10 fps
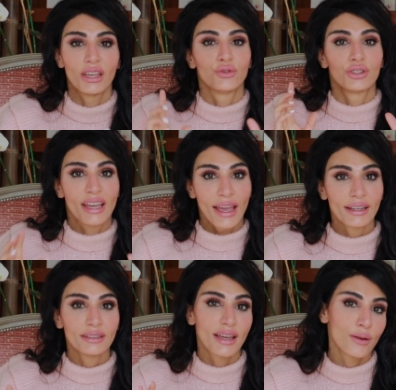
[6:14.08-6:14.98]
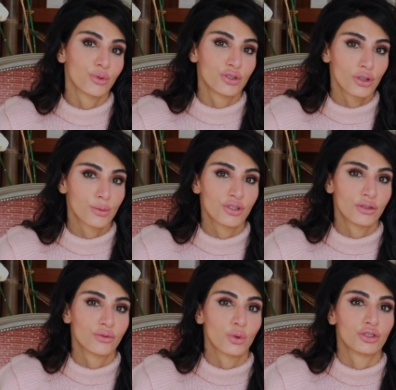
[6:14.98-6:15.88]
If you can't get
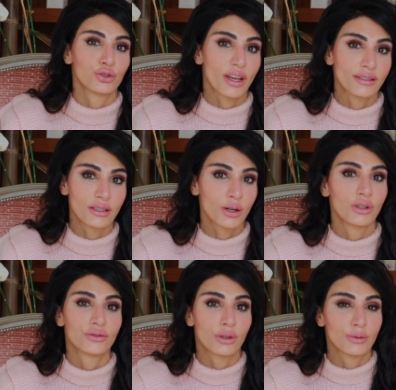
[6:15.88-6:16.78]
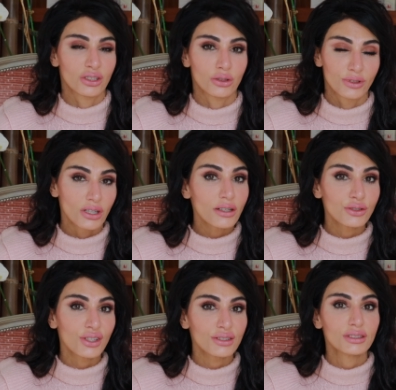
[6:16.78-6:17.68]
prescription for tretinoin from your
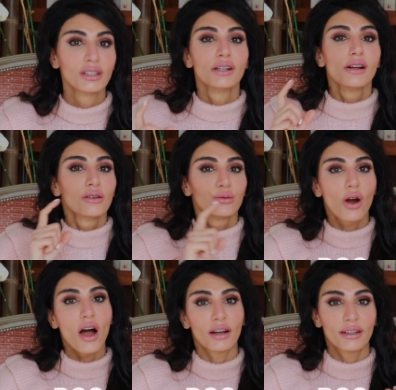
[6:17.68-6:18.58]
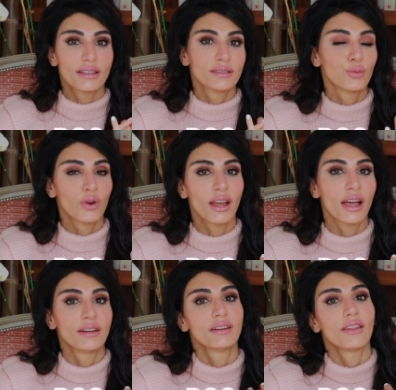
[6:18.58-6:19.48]
dermatologist, R O C is a
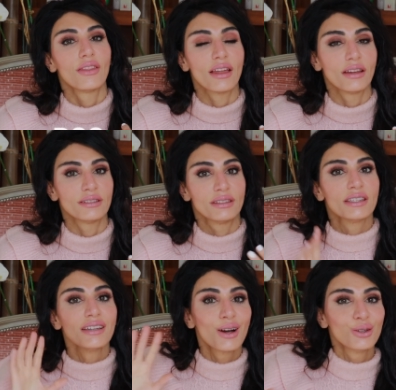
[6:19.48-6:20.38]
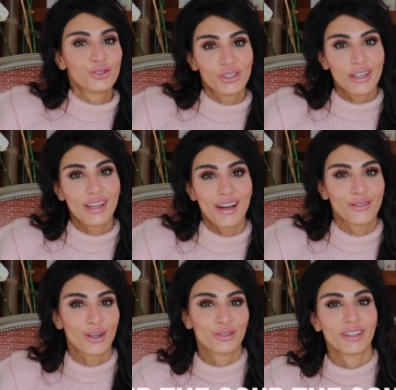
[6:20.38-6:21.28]
brand that is the O G of
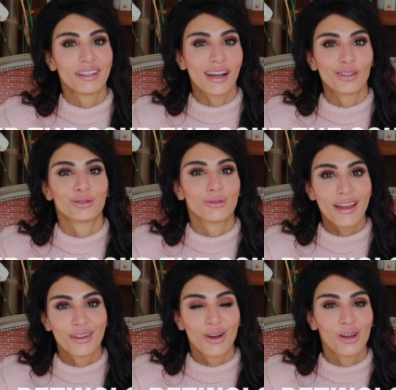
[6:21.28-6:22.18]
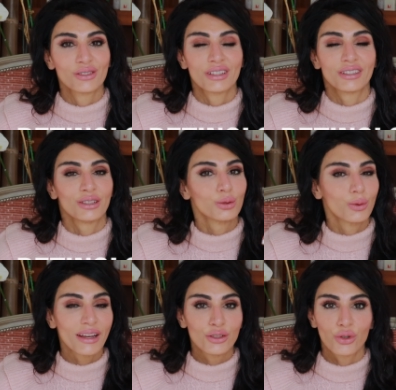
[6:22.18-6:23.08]
over-the-counter retinols. It's a
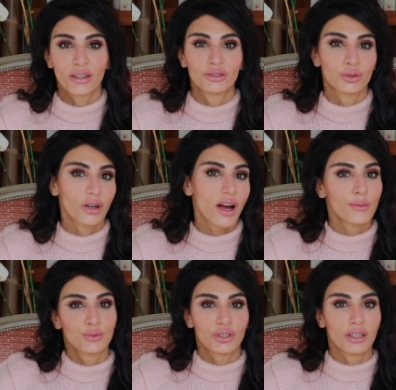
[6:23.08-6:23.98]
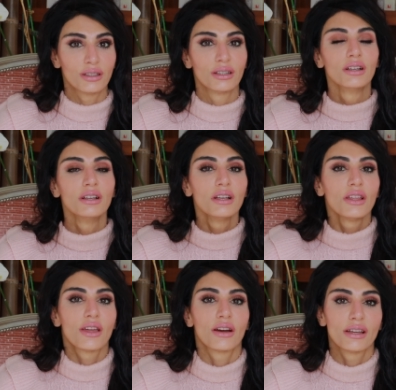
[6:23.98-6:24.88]
great drugstore option.
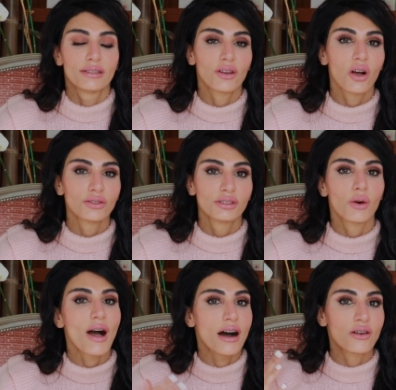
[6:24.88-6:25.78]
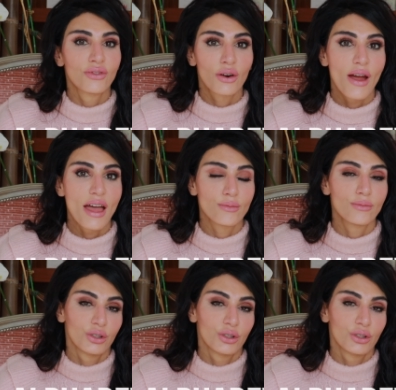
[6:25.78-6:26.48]
There is also Alpha Ret,